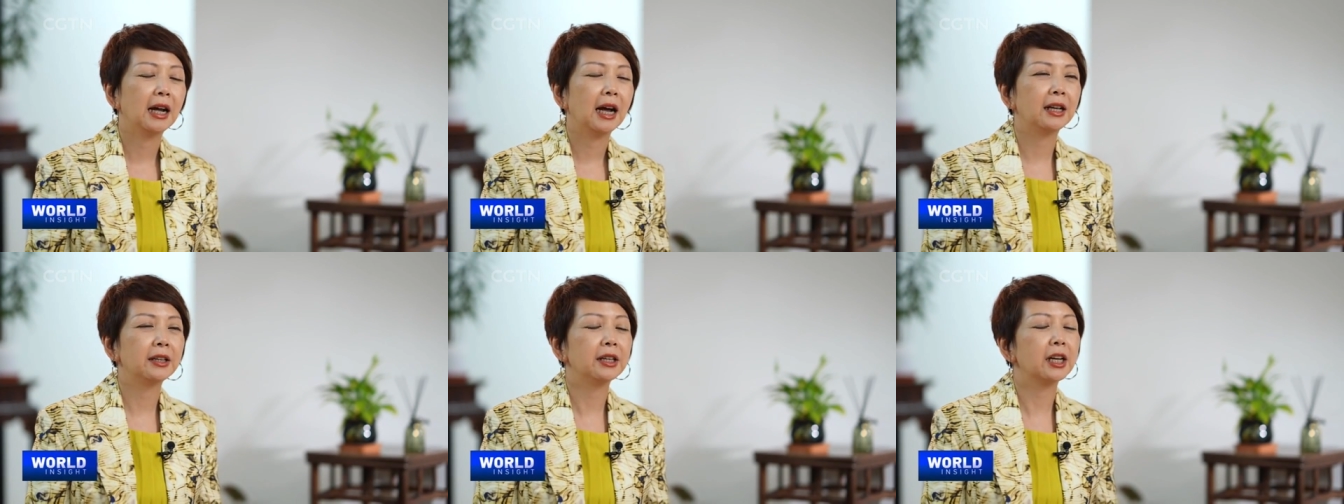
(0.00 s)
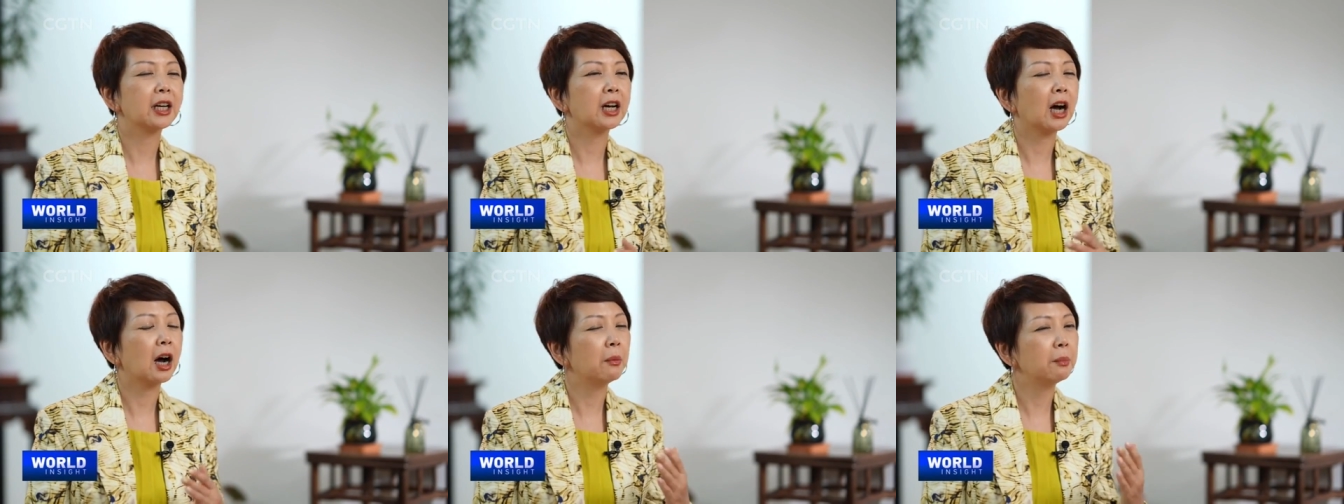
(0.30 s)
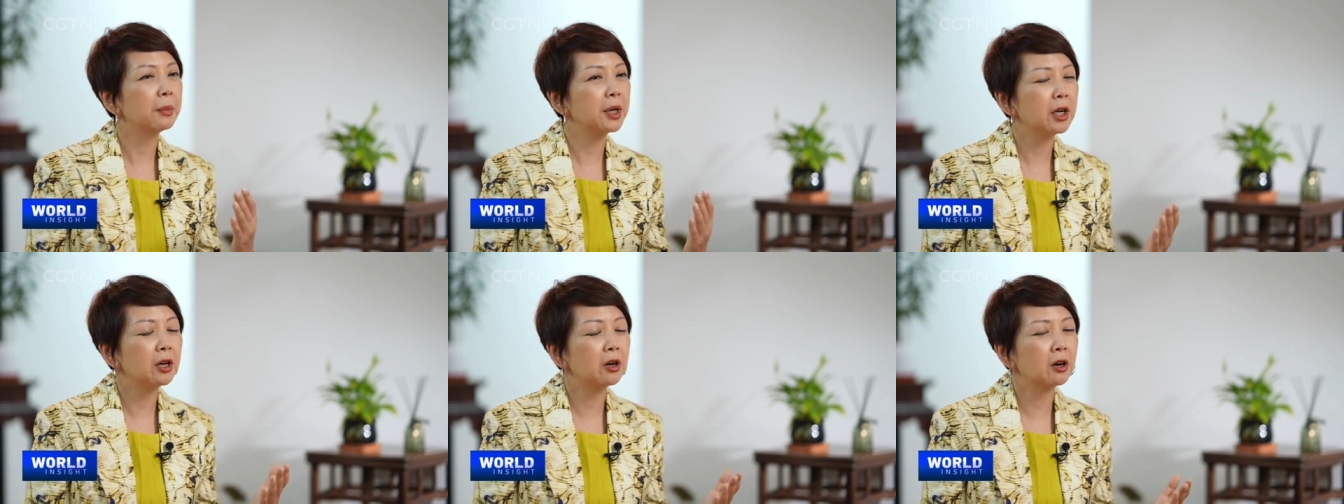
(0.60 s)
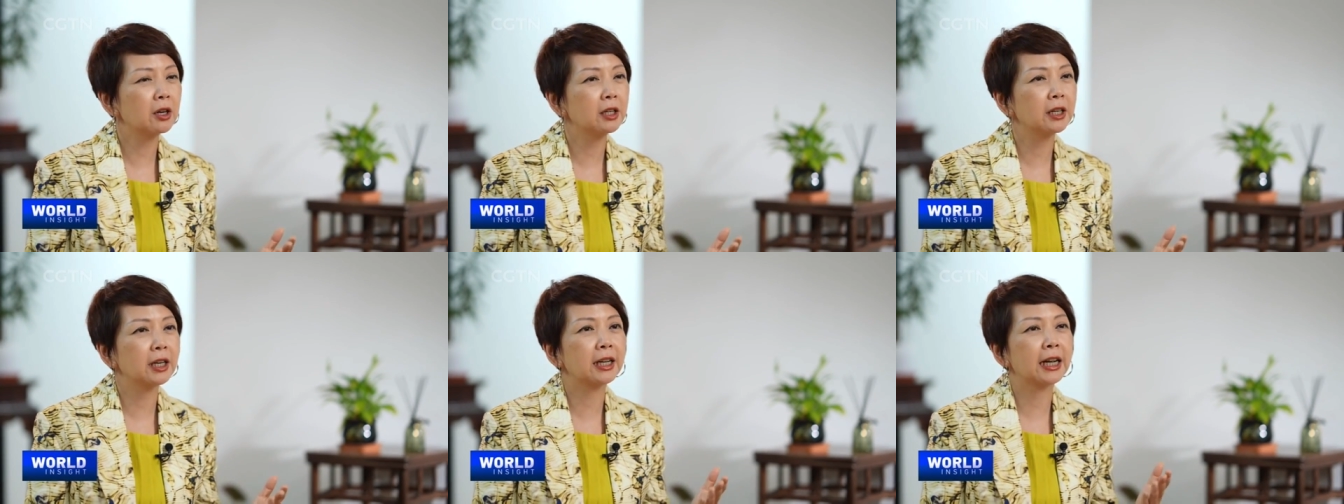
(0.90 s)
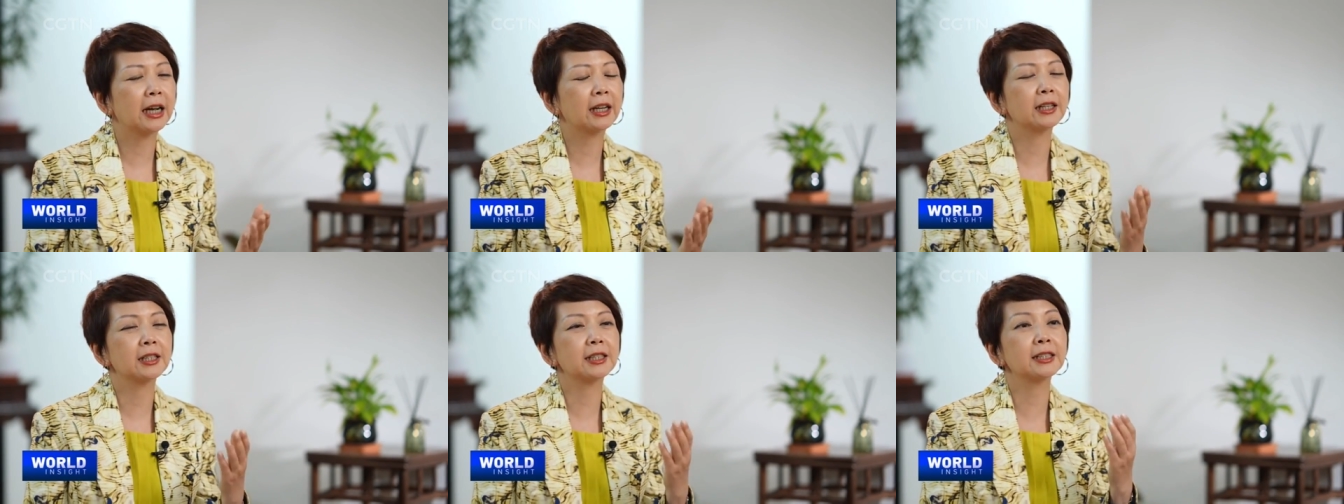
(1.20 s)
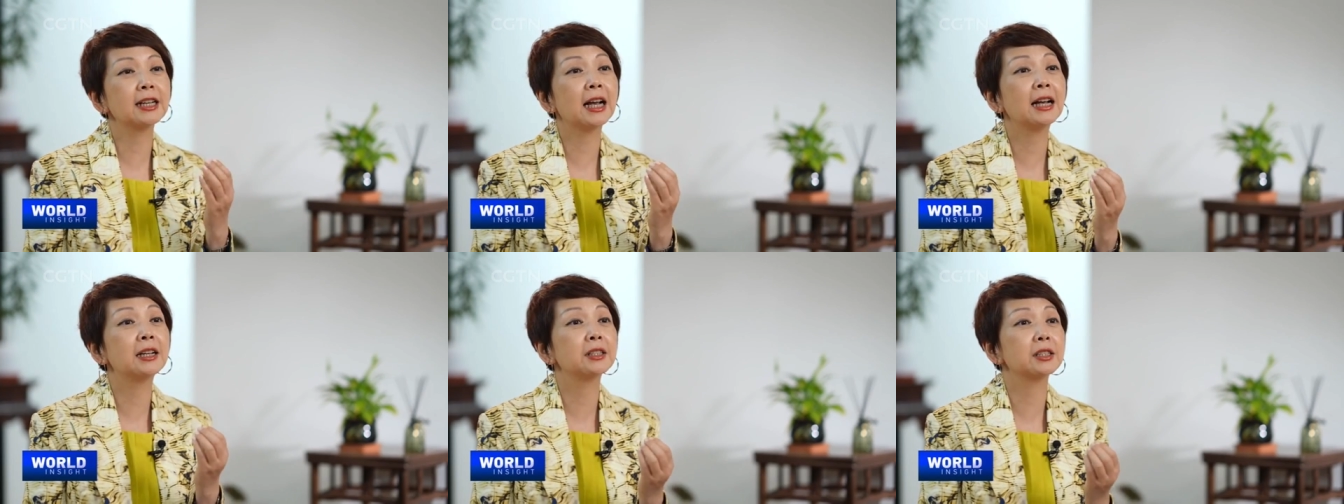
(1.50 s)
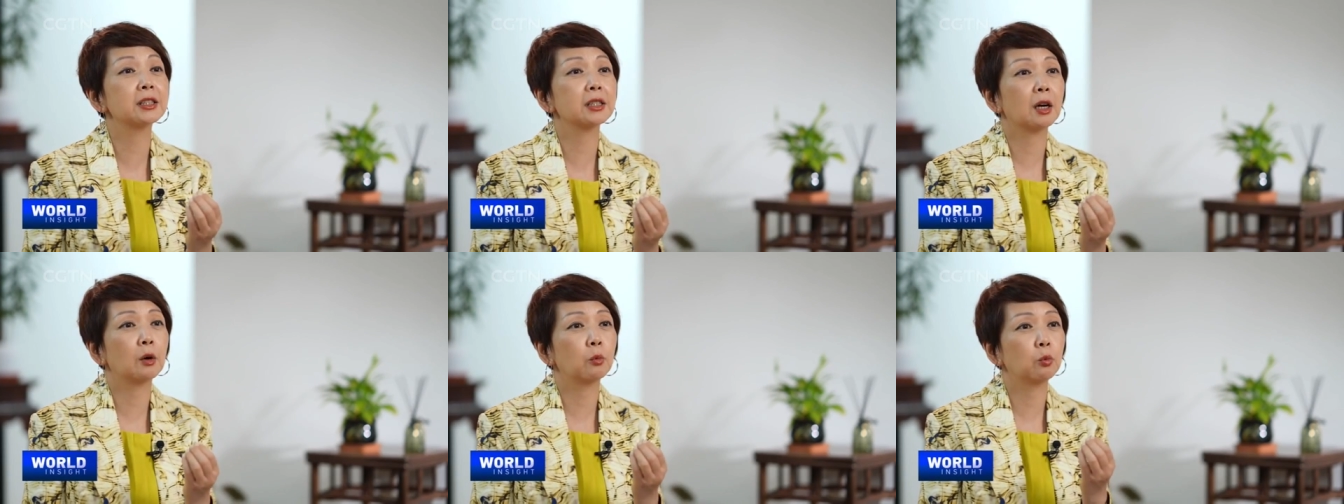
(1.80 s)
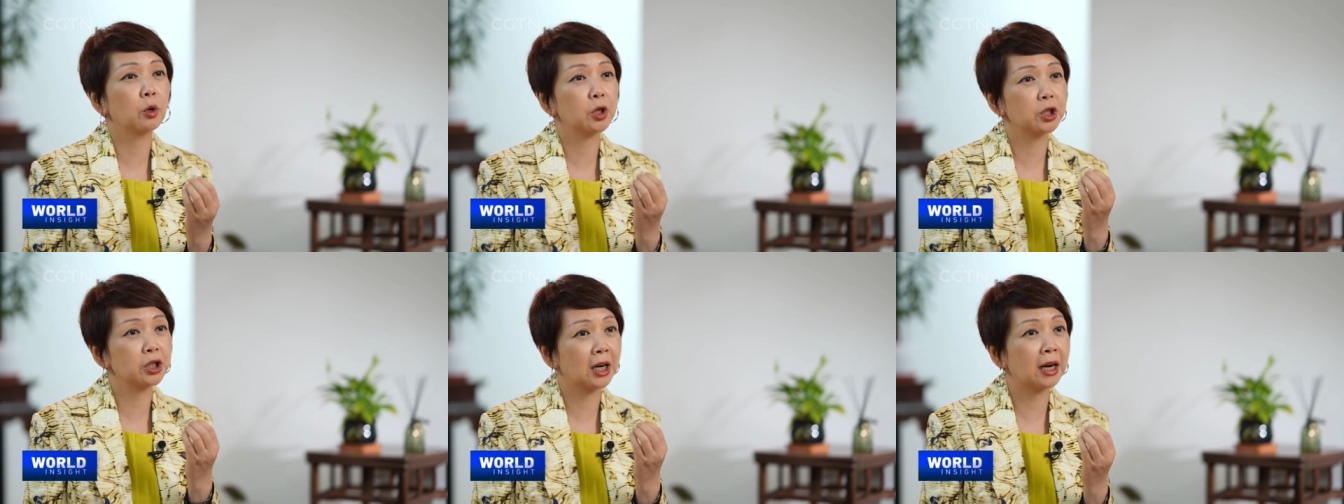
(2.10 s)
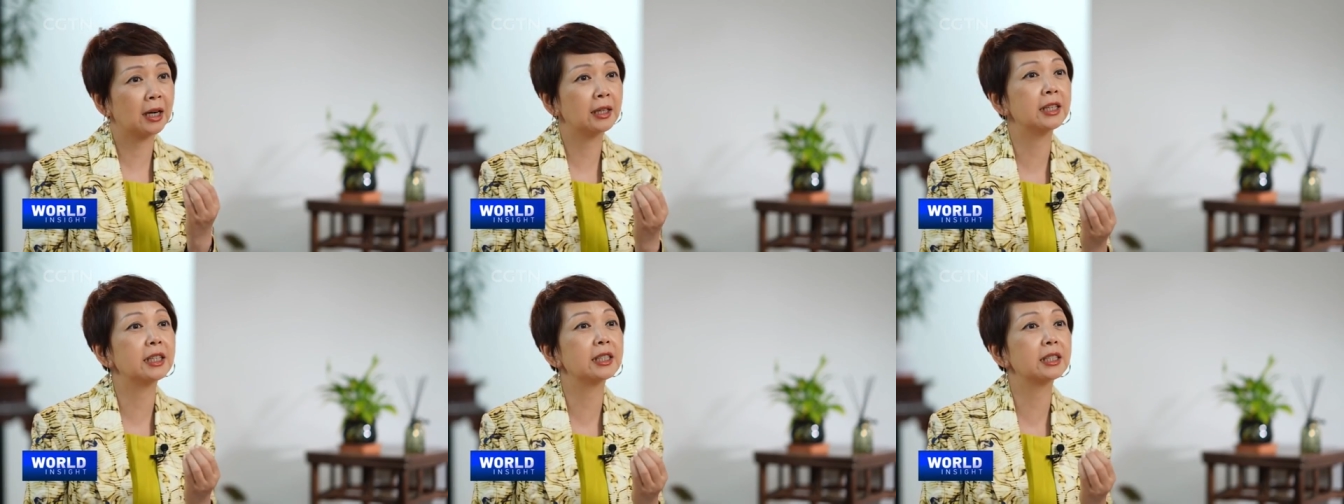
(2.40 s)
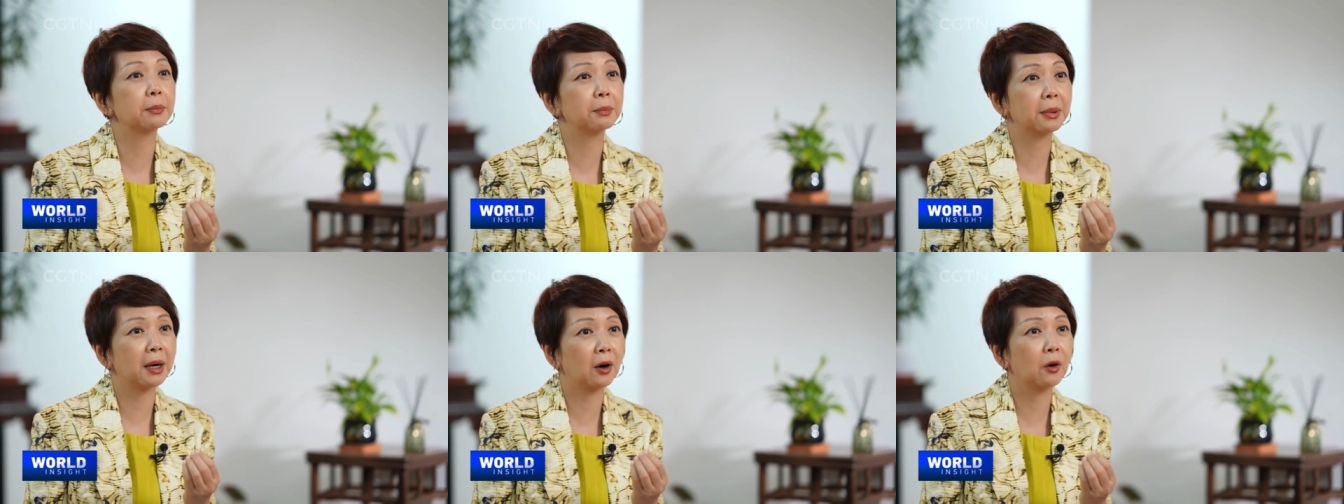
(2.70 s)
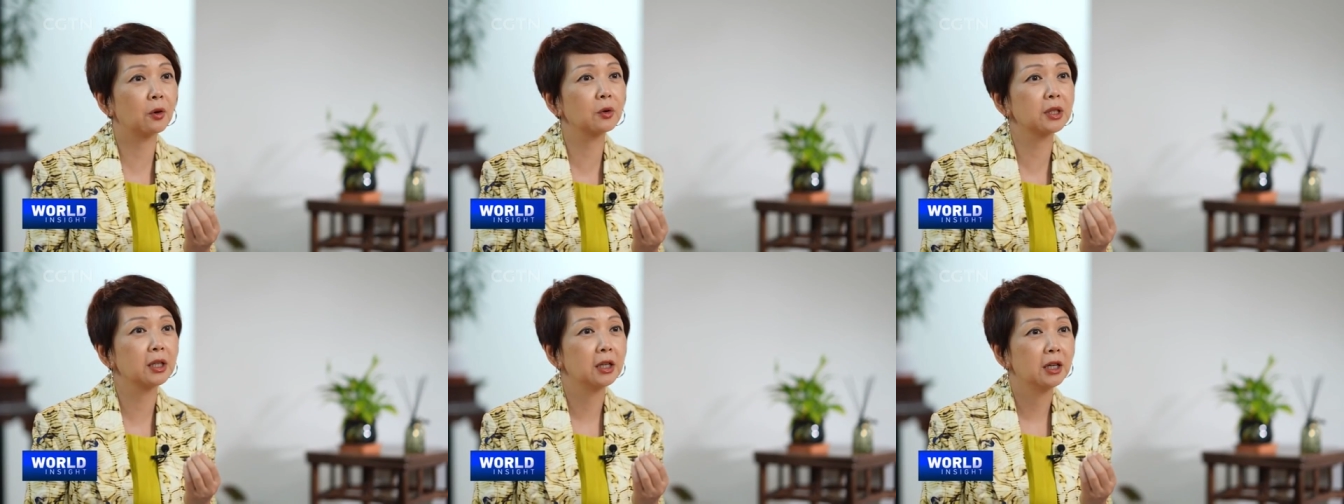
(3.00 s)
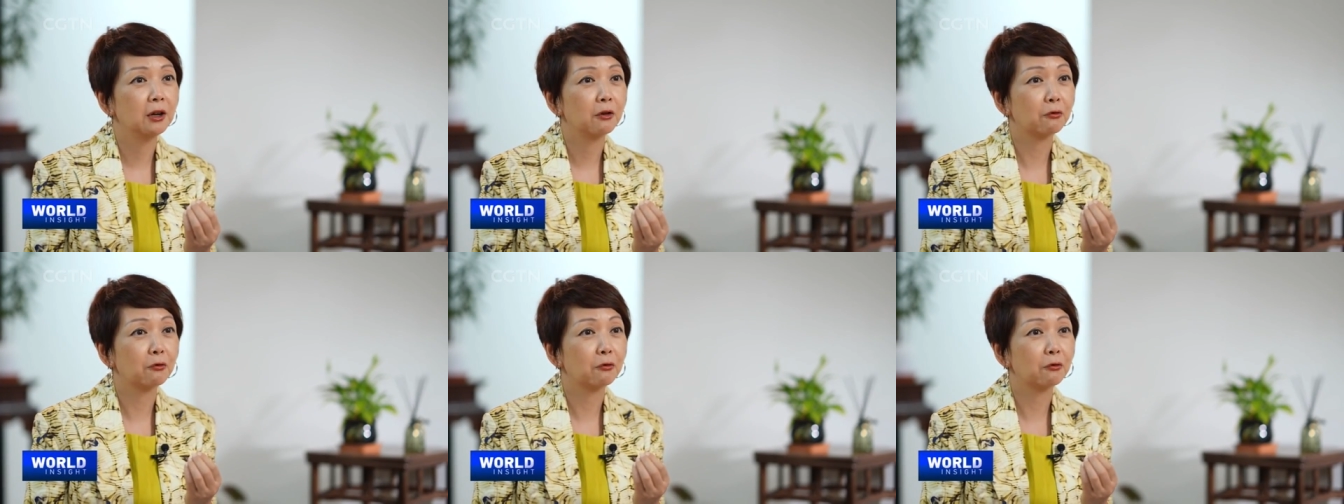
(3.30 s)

and they come here, they get a sense of what China is about